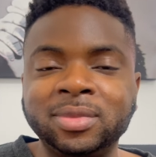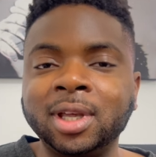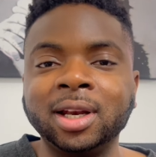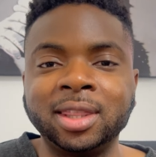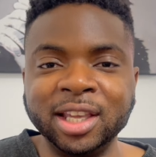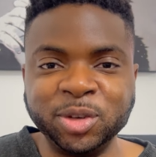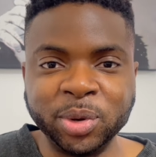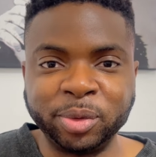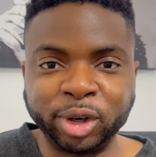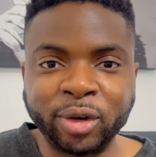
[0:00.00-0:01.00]
done things we
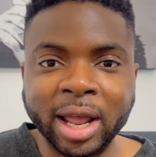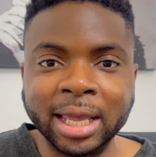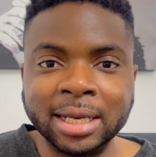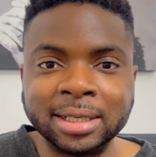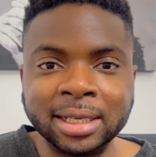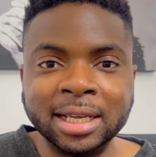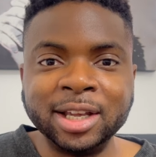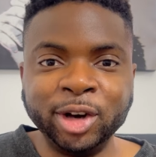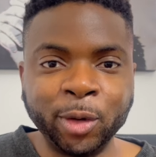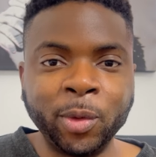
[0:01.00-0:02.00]
regretted,
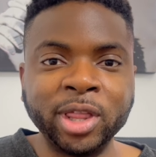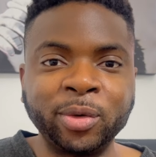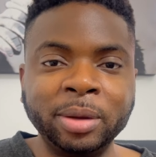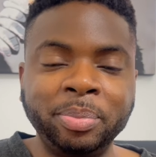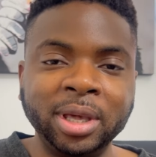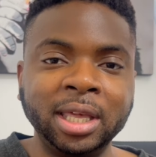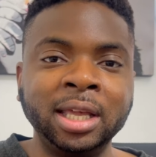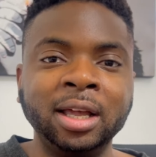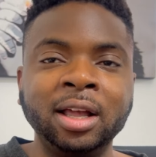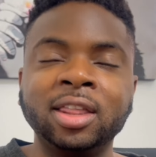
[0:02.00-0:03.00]
you know, whether it
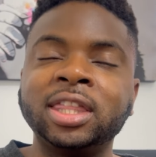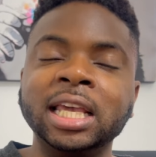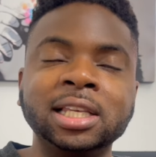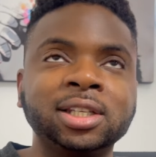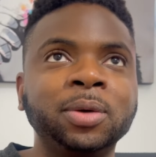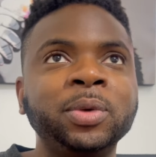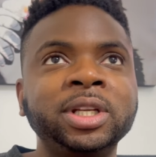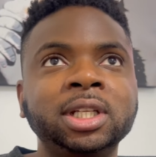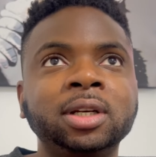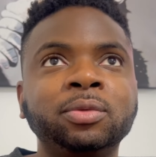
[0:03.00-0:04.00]
be things that we
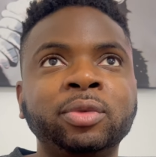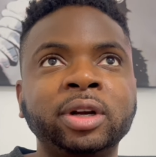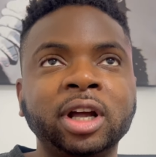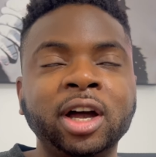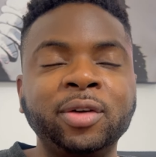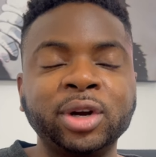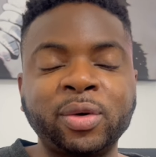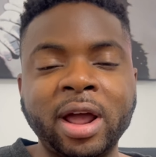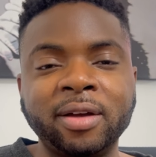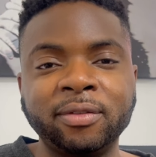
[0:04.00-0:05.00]
didn't
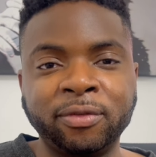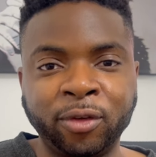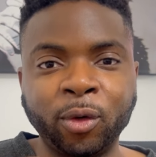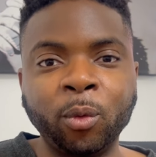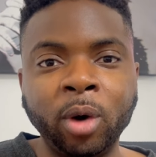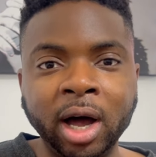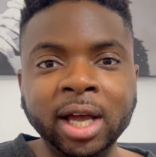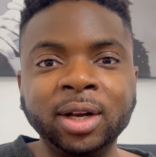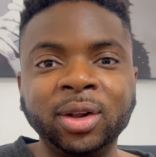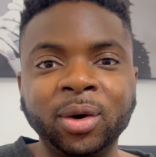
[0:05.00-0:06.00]
regret for a
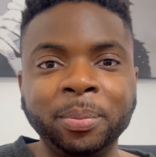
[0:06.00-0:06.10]
while,